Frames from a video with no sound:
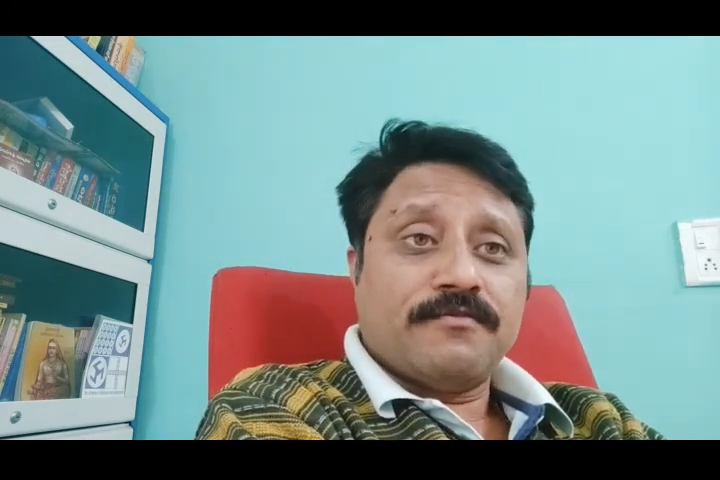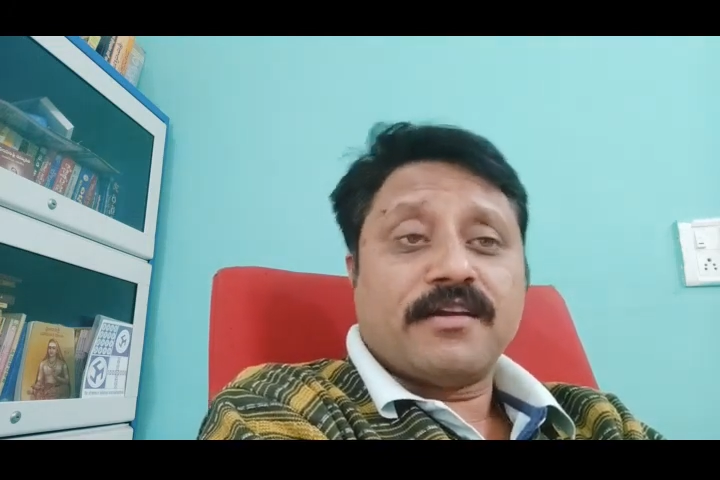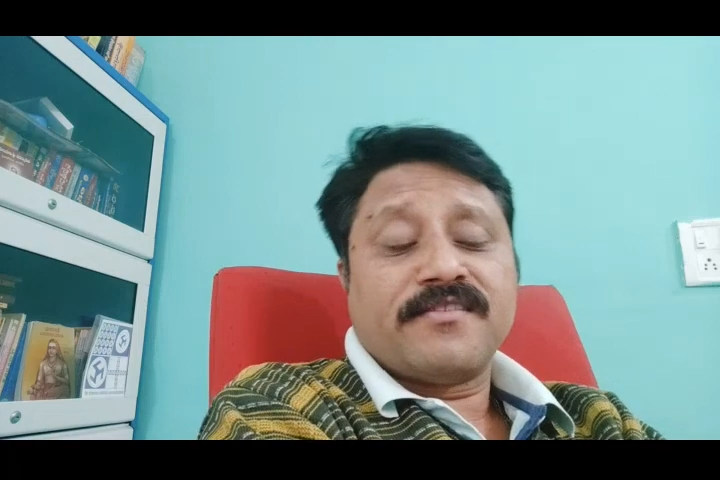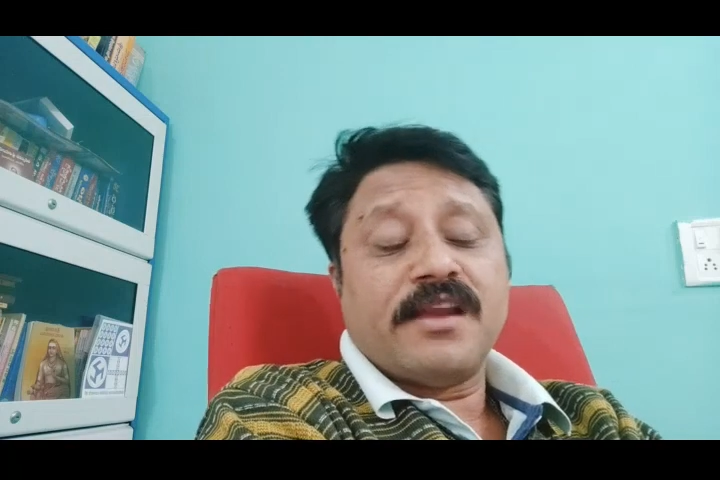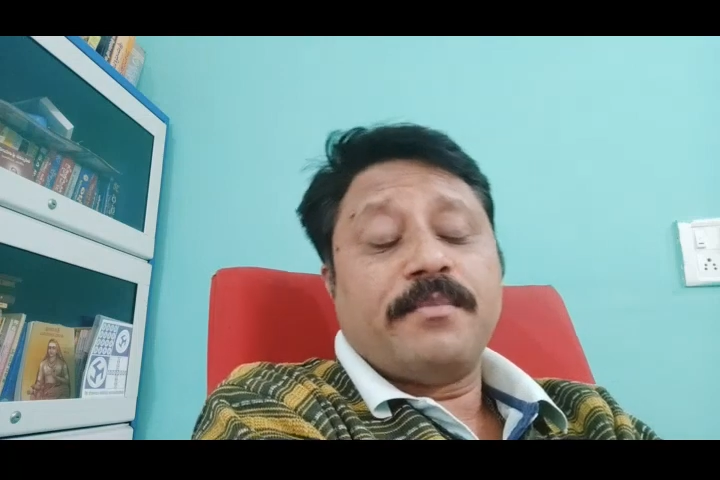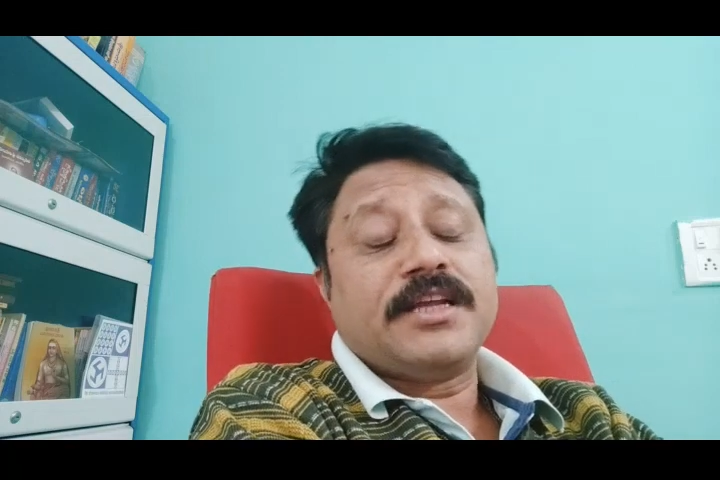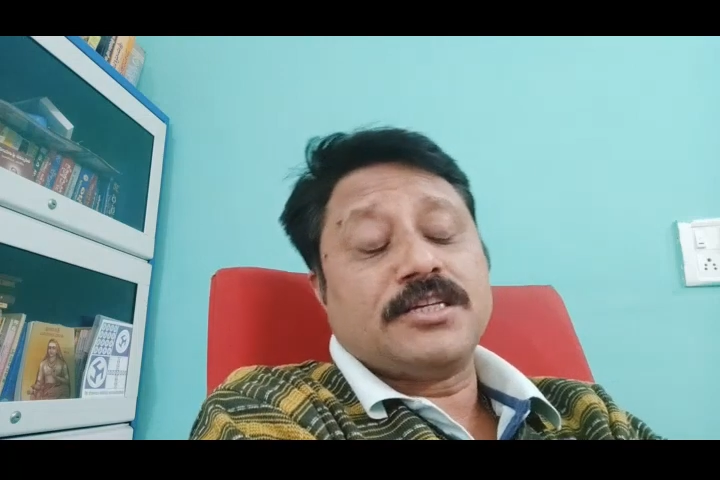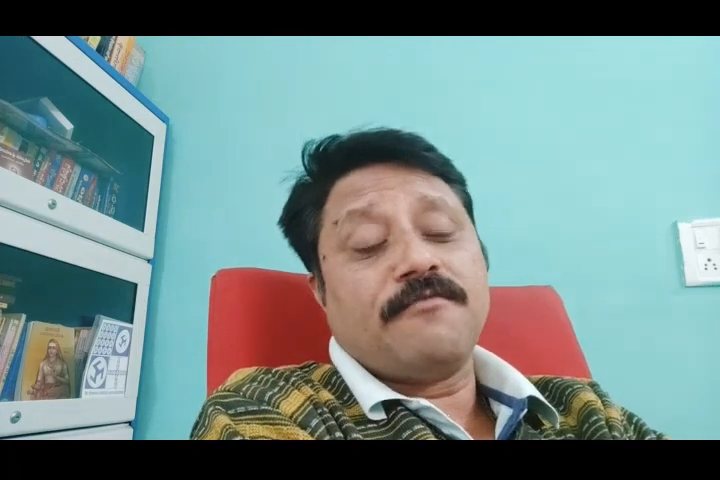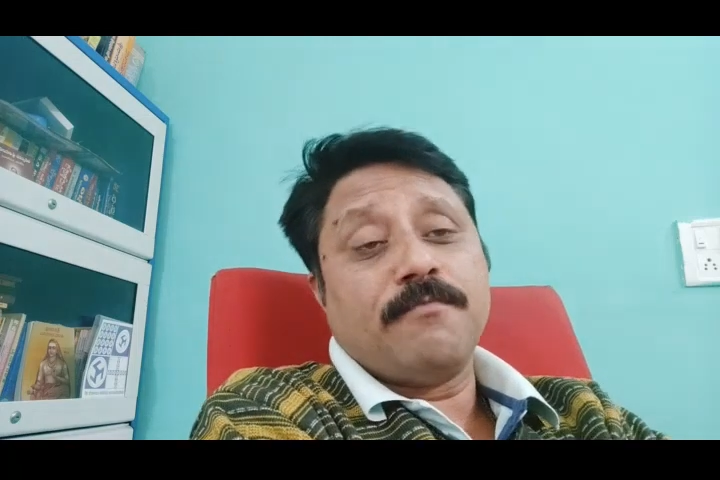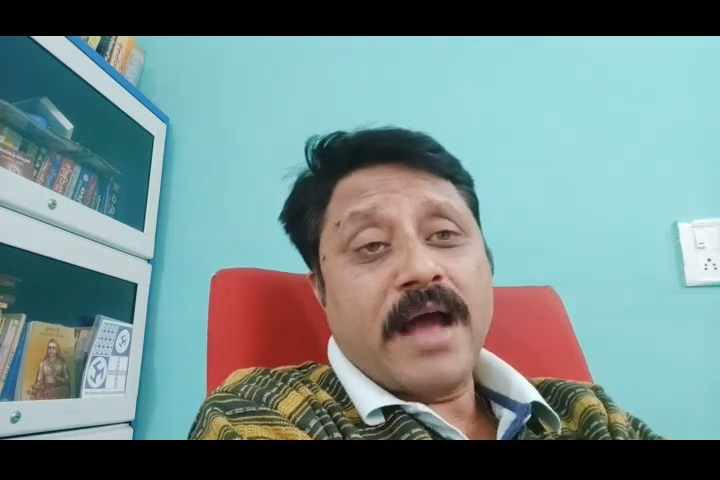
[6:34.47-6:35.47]
for
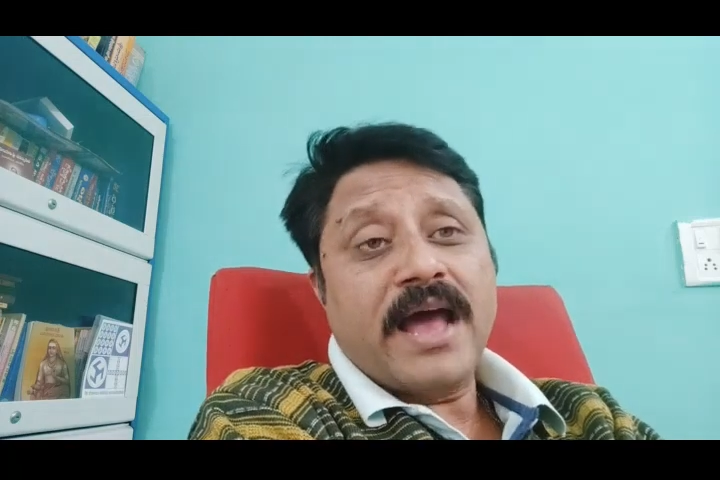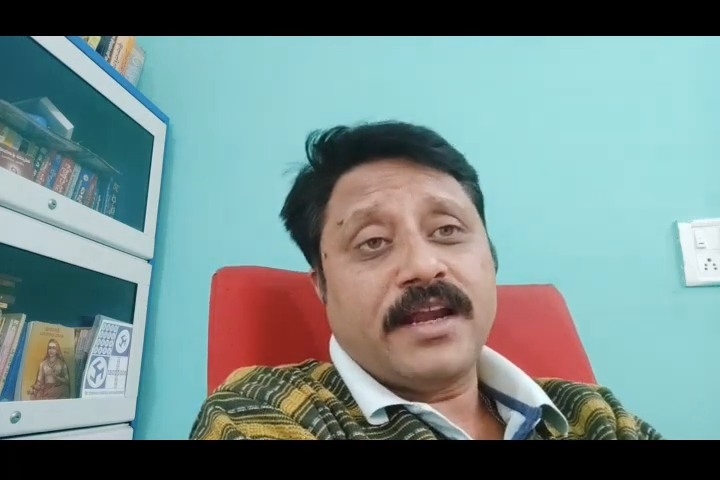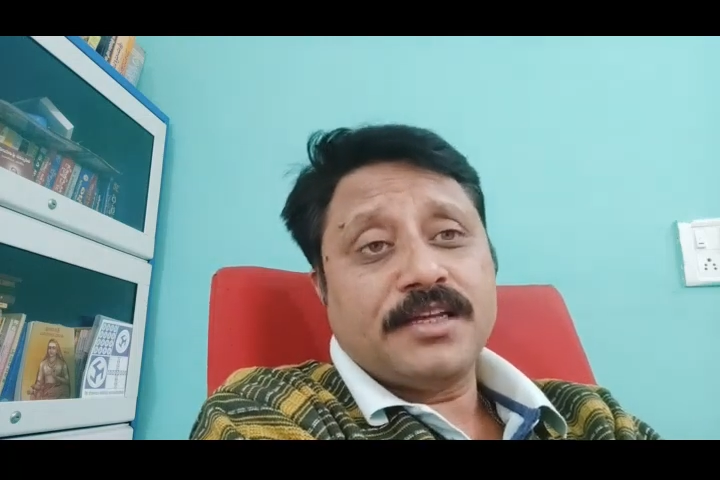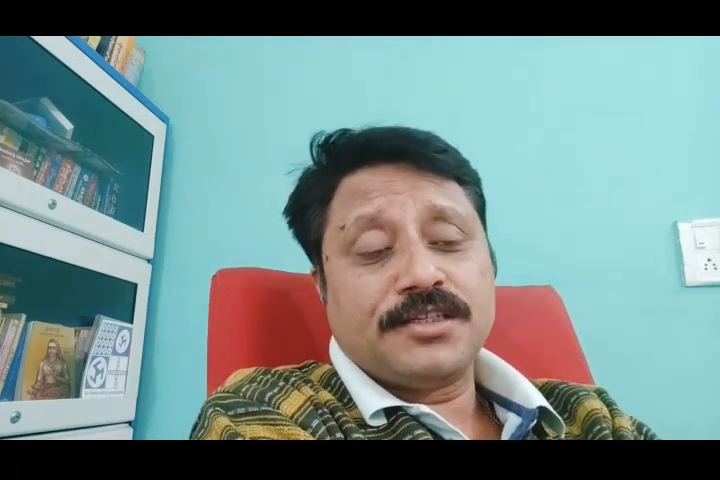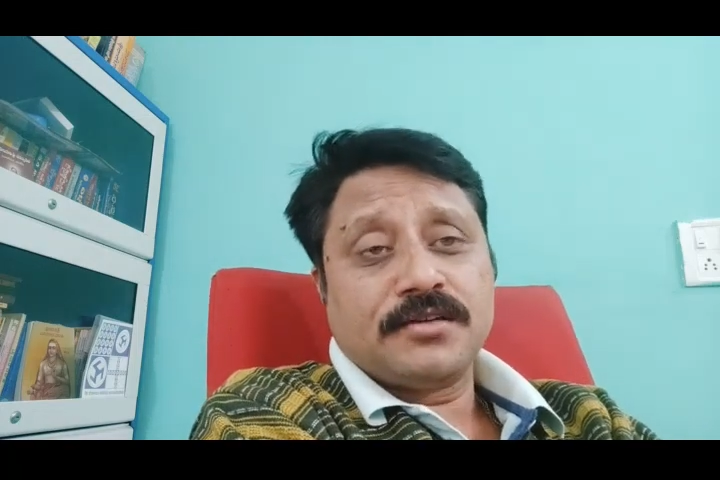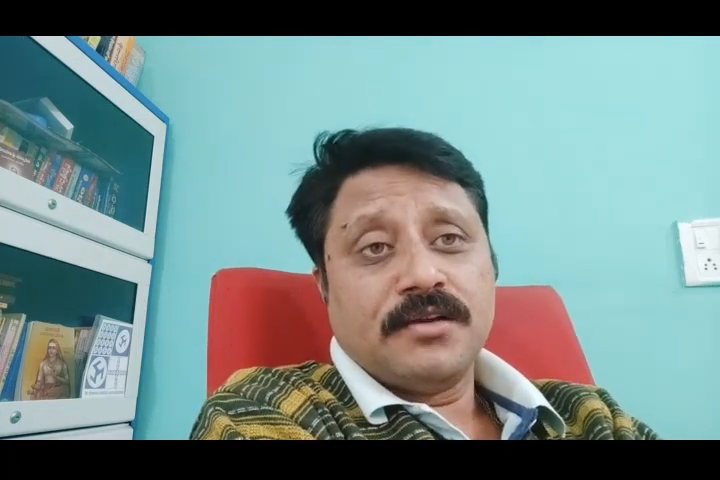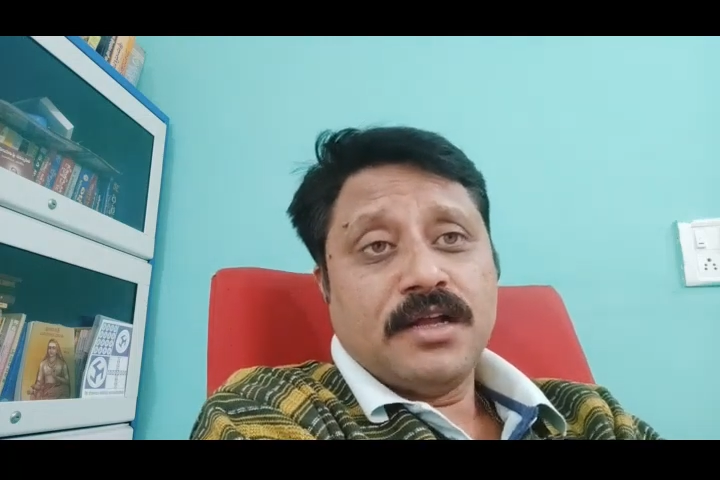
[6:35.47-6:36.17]
celebration of marriage.